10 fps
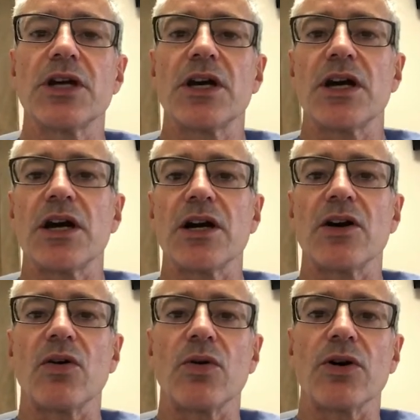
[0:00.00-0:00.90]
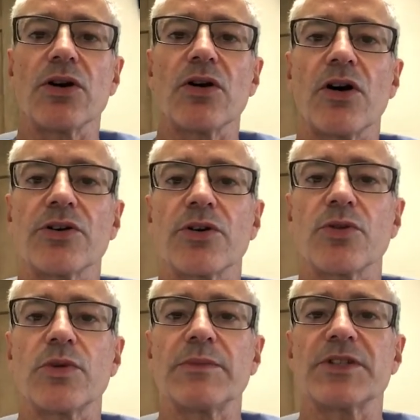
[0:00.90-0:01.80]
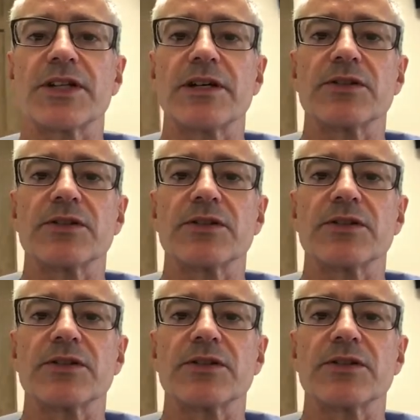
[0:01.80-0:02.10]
or on our website.